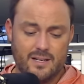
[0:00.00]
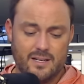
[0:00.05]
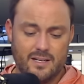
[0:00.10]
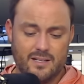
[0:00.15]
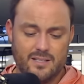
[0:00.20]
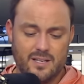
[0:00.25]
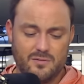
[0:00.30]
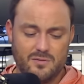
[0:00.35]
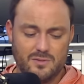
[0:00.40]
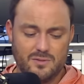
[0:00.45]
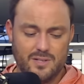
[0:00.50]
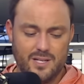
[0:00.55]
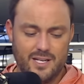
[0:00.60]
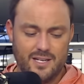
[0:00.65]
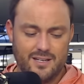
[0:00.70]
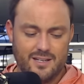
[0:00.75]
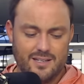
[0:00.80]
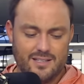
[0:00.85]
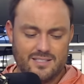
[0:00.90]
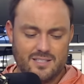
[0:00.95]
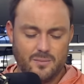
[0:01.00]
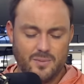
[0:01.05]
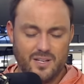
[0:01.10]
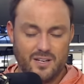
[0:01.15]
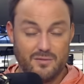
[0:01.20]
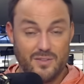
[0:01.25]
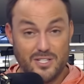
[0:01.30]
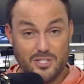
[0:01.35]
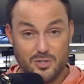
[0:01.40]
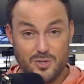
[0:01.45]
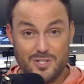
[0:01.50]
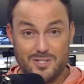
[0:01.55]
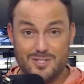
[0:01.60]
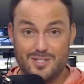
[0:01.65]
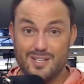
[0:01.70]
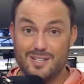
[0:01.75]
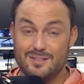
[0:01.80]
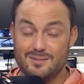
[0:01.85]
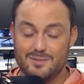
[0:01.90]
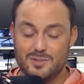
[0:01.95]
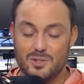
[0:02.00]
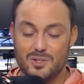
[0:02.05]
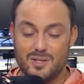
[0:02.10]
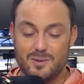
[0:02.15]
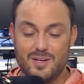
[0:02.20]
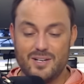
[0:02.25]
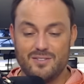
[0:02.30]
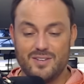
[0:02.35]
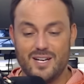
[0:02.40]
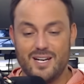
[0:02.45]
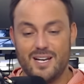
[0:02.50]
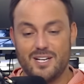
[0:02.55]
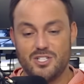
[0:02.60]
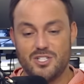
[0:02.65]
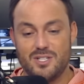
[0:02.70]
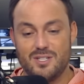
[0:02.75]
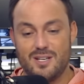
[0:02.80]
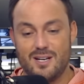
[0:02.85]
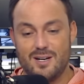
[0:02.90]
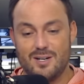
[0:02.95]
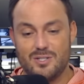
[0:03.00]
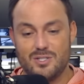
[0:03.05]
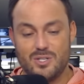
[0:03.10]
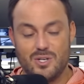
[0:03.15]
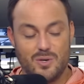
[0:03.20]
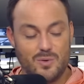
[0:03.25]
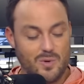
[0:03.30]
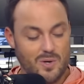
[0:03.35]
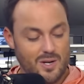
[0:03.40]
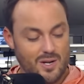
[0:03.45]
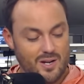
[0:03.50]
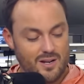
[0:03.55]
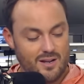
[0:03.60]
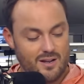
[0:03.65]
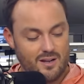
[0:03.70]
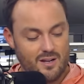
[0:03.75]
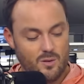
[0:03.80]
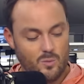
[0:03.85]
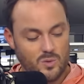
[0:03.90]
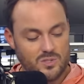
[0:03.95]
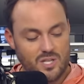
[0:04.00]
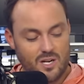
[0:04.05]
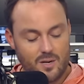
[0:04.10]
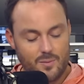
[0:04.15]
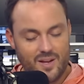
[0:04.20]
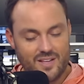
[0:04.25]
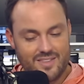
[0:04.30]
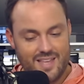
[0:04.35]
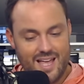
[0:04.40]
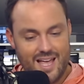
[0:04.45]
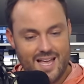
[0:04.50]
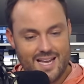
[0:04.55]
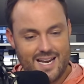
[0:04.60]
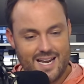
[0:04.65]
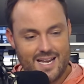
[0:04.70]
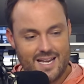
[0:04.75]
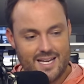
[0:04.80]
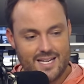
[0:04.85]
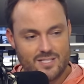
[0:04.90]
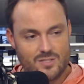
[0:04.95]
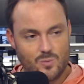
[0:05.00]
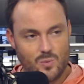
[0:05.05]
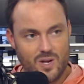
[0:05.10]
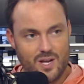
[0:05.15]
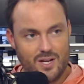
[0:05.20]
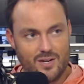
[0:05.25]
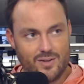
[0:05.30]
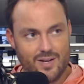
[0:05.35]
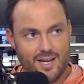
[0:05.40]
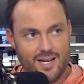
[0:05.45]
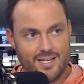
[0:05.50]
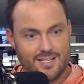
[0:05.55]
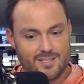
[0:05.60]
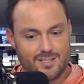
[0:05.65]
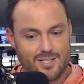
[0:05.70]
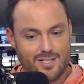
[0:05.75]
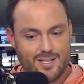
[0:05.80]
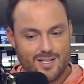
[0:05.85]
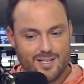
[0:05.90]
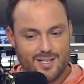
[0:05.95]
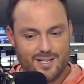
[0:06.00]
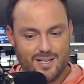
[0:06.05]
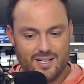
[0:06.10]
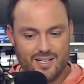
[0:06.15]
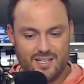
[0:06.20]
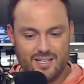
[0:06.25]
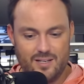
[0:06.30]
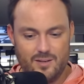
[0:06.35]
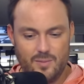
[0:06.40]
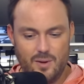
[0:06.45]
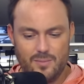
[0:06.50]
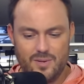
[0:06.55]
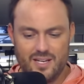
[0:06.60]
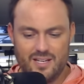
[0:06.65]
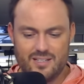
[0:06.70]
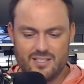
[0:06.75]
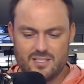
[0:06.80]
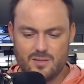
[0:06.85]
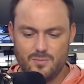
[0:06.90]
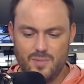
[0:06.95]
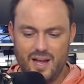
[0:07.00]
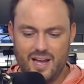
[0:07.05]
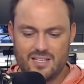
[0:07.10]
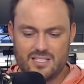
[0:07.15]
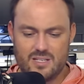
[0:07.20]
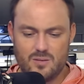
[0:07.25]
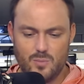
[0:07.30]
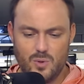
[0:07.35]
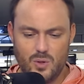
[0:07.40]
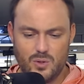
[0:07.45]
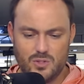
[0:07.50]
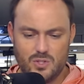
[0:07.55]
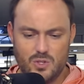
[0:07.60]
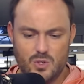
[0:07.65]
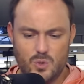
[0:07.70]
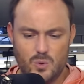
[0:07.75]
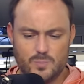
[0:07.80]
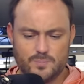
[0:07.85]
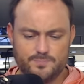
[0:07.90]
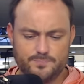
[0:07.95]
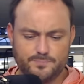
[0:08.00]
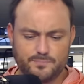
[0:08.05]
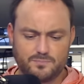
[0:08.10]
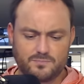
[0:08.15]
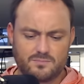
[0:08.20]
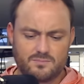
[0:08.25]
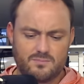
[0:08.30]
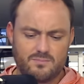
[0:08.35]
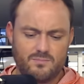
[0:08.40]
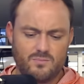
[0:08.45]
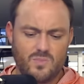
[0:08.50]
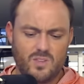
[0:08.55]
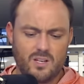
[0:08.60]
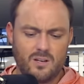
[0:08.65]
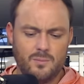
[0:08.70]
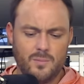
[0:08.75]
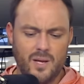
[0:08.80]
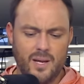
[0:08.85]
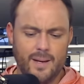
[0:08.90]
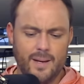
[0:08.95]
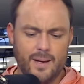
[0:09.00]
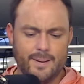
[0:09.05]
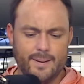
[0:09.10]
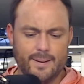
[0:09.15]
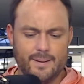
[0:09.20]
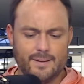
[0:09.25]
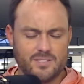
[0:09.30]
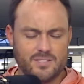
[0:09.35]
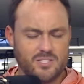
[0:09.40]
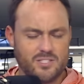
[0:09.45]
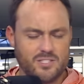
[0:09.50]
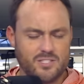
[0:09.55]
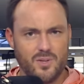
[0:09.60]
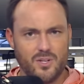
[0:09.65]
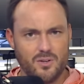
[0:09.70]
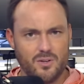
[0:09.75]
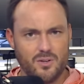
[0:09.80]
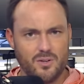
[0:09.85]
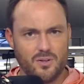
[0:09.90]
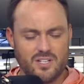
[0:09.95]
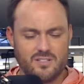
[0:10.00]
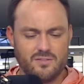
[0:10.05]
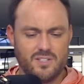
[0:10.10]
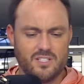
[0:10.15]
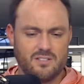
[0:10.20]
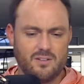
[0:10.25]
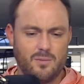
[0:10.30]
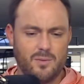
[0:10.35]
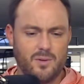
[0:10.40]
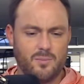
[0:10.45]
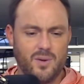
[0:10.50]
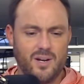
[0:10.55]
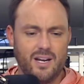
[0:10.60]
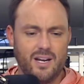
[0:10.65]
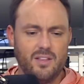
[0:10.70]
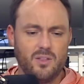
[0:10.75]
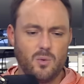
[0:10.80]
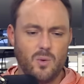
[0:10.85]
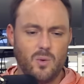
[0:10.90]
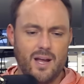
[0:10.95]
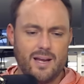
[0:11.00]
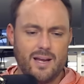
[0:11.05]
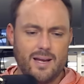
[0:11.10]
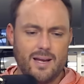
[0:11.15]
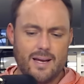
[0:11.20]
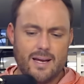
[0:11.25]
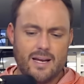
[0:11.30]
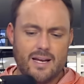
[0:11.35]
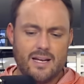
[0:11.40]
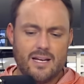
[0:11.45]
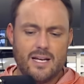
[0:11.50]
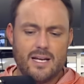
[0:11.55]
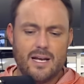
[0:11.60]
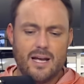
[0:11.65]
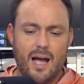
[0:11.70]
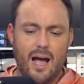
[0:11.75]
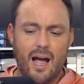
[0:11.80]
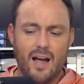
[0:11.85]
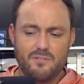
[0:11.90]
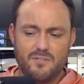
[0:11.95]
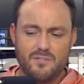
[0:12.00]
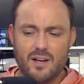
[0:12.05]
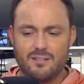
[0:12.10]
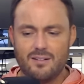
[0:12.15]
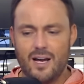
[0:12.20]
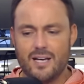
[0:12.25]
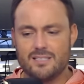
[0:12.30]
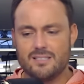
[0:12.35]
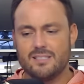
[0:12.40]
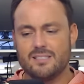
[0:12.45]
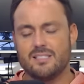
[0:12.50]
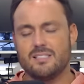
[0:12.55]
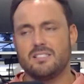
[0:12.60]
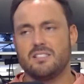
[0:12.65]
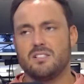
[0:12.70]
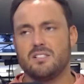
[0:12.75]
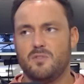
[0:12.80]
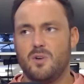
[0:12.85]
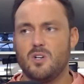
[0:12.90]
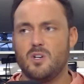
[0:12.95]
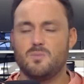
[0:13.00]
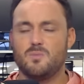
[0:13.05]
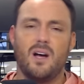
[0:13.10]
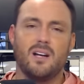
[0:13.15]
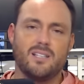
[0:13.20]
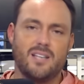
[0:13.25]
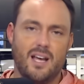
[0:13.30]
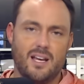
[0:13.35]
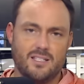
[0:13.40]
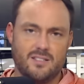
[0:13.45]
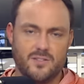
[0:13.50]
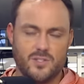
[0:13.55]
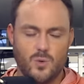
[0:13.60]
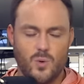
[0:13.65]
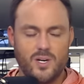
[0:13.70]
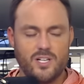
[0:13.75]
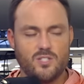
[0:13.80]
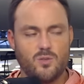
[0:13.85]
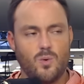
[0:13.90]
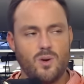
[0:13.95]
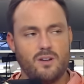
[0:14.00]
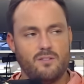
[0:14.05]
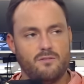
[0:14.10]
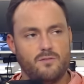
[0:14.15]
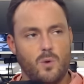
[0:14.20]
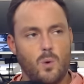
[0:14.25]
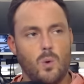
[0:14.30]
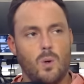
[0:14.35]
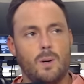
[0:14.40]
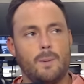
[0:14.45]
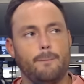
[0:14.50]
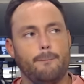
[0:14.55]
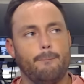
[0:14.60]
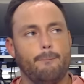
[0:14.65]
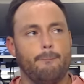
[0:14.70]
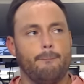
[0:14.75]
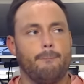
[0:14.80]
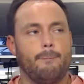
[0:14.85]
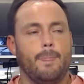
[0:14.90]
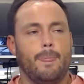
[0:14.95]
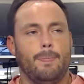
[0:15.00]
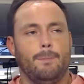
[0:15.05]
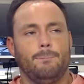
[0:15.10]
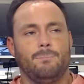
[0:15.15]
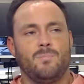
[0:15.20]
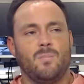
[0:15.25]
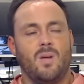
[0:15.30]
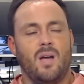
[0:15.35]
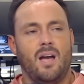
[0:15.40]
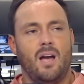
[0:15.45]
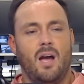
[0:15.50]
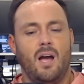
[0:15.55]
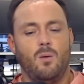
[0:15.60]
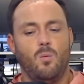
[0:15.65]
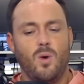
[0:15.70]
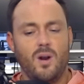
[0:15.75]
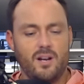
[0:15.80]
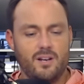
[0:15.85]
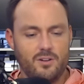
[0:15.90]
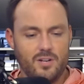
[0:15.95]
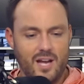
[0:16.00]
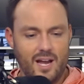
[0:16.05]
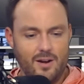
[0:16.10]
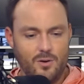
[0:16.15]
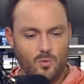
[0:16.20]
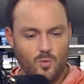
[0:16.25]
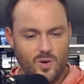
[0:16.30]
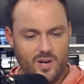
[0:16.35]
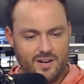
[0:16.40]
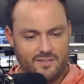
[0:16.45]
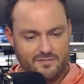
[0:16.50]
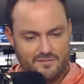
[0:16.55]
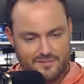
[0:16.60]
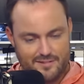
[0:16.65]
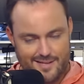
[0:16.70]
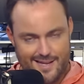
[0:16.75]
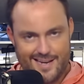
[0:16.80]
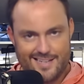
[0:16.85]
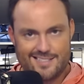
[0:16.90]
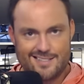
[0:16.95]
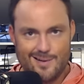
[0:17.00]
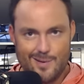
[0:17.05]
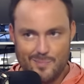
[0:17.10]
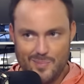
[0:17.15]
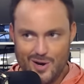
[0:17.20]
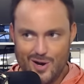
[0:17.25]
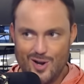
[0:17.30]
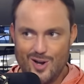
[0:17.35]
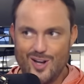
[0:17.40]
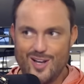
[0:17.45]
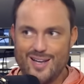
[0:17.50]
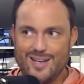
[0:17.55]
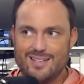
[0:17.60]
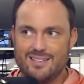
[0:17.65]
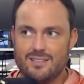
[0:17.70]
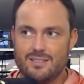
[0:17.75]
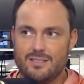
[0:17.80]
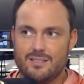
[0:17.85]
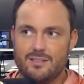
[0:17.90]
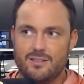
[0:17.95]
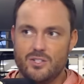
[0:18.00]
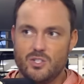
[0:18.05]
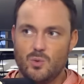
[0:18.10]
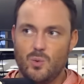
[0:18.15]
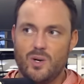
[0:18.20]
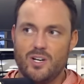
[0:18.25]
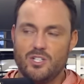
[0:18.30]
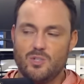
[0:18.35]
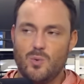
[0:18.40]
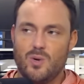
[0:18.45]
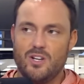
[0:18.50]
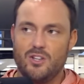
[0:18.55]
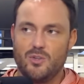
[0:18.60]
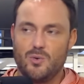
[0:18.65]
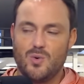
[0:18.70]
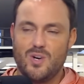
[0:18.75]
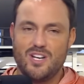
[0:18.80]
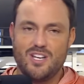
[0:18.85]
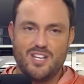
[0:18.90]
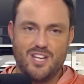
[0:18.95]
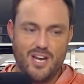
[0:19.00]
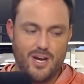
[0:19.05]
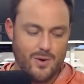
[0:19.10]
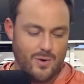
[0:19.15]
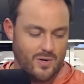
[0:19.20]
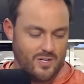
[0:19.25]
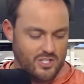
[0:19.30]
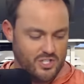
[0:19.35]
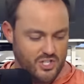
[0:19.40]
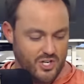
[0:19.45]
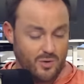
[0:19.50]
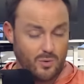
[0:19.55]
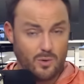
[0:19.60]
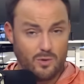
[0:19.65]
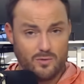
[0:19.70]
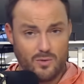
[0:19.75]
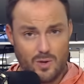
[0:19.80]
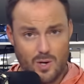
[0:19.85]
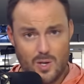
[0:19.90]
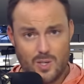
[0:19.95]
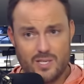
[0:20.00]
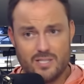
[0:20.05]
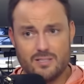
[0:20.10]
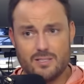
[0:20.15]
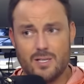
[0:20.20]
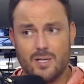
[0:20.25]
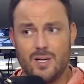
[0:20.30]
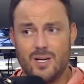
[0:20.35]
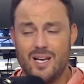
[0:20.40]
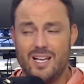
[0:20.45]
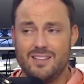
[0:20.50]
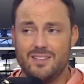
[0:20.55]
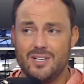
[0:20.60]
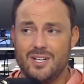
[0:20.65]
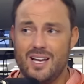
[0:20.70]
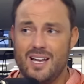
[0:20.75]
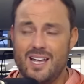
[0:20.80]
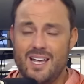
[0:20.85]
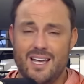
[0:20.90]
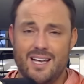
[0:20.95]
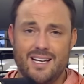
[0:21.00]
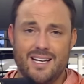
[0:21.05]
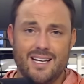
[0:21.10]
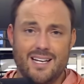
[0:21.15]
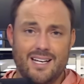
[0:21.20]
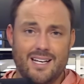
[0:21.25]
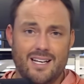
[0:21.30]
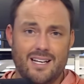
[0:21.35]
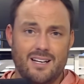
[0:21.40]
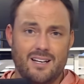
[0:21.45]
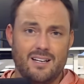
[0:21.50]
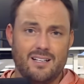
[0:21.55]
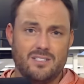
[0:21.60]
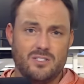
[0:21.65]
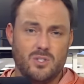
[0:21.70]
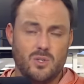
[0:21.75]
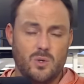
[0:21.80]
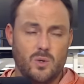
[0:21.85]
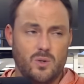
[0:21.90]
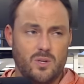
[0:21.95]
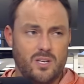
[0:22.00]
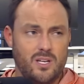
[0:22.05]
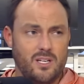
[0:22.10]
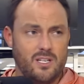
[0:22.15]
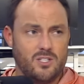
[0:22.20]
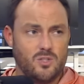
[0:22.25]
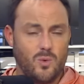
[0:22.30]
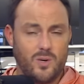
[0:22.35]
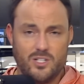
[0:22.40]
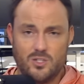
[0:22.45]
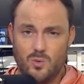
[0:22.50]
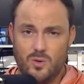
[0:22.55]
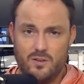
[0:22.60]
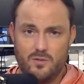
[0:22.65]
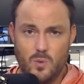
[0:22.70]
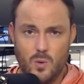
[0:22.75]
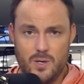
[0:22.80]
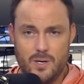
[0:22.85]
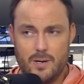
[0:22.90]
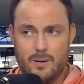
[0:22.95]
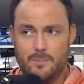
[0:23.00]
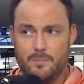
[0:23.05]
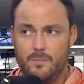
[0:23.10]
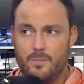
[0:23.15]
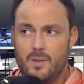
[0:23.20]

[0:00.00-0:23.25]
definitely something of interest and a little bit of connection there. So we'll talk about that, as well as maybe get into some basketball too. And just some of the impressiveness down there. either way, I felt like, since this is the first podcast of 2024, I wanted to kind of reflect upon the 2023 year in general for Arkansas and look ahead to the 2024 year.